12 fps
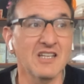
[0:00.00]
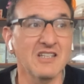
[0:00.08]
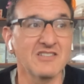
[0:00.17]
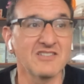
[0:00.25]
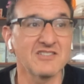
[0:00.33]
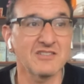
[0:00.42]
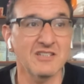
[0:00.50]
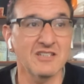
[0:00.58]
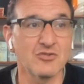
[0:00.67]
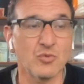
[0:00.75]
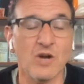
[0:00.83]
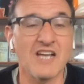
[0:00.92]
his
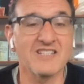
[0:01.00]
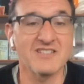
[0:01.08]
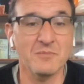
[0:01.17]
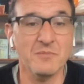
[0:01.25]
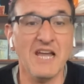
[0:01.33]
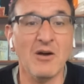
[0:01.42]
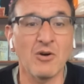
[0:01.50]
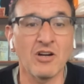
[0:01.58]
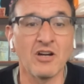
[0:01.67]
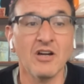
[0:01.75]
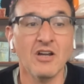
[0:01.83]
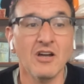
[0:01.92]
his rise to power